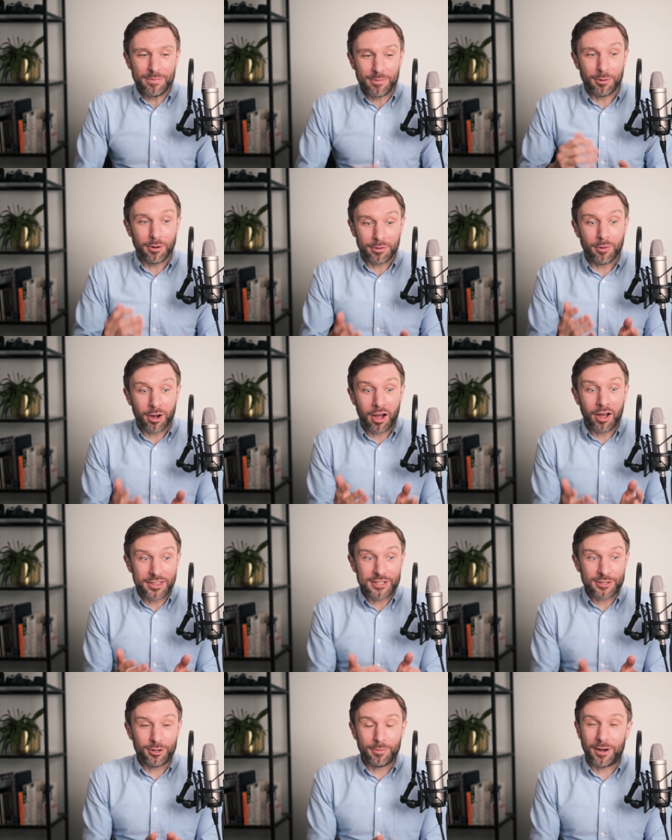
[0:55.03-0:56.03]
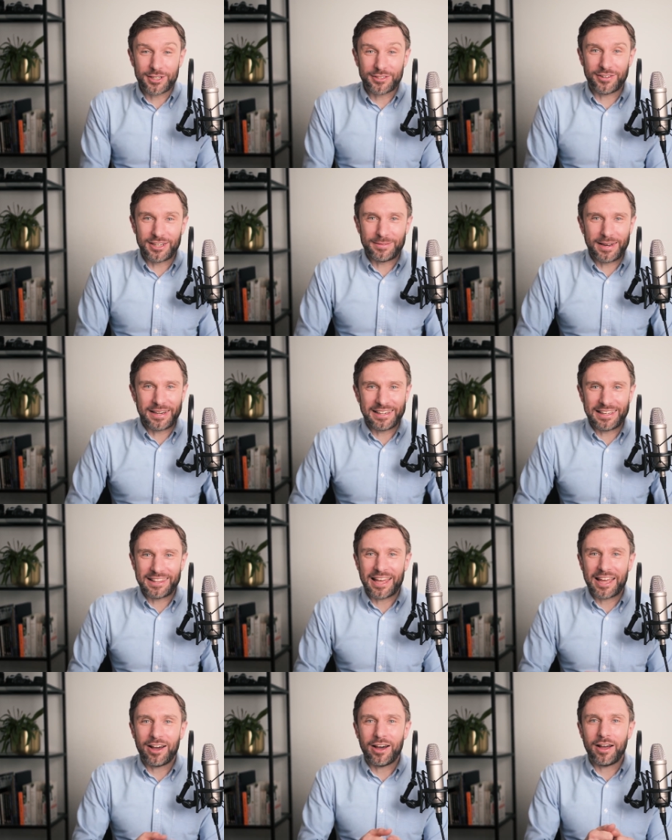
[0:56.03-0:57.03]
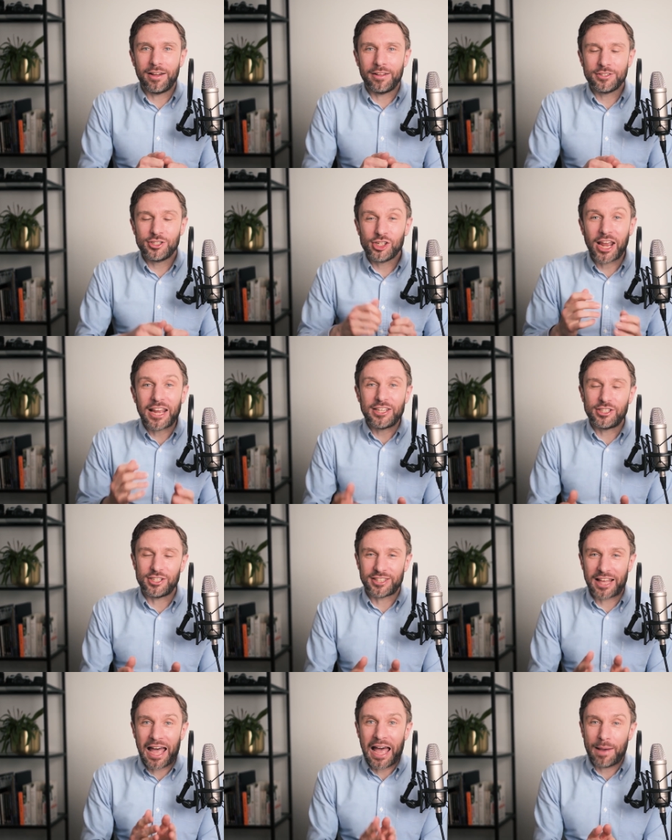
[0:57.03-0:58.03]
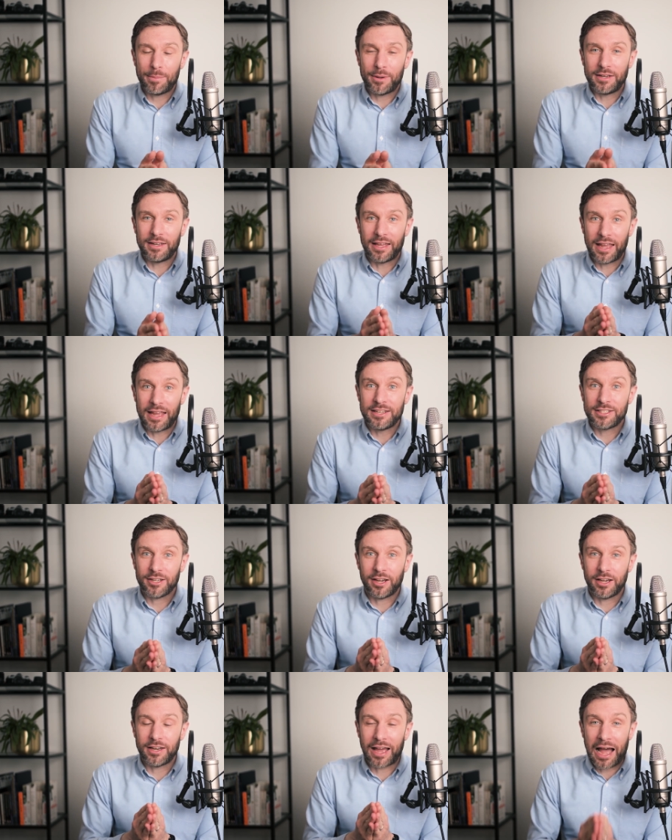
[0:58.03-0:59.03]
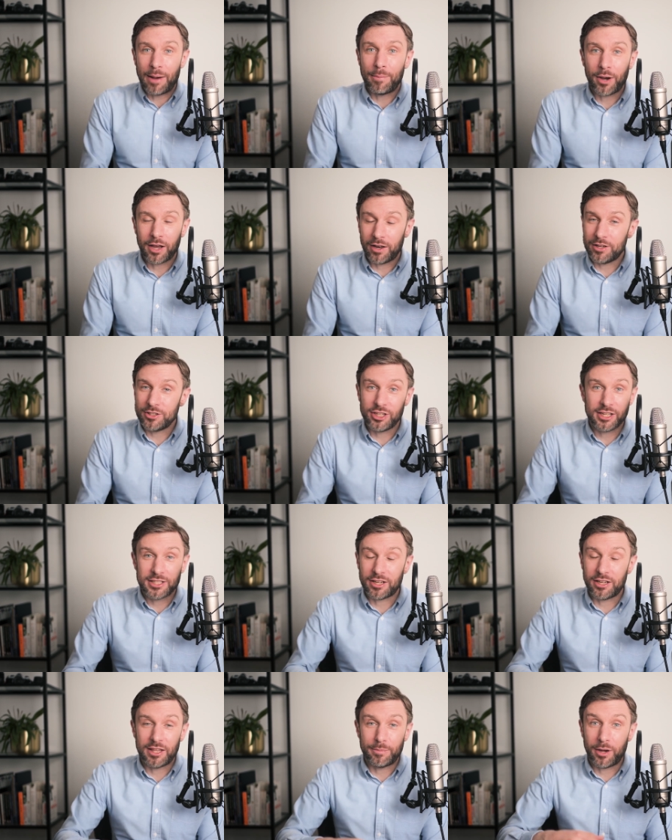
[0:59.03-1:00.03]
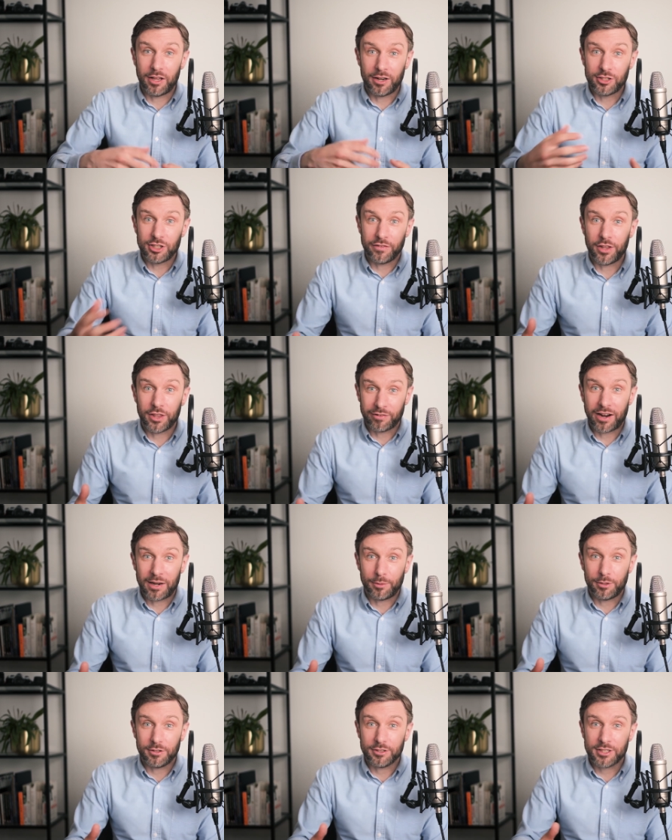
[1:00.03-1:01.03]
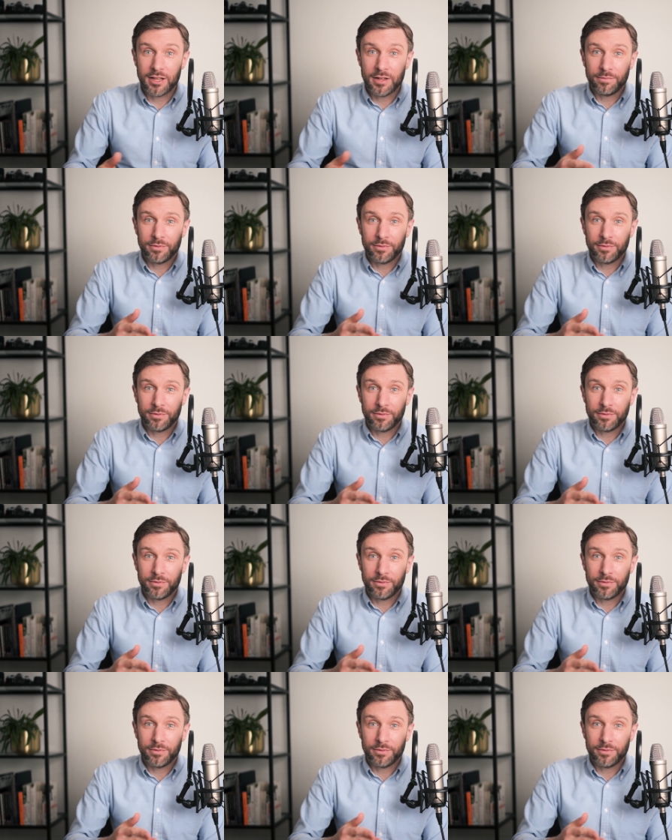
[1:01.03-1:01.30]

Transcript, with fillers: But what, what are these hallmarks fundamentally? They are changes that happen inside our biology, inside the biology of other animals.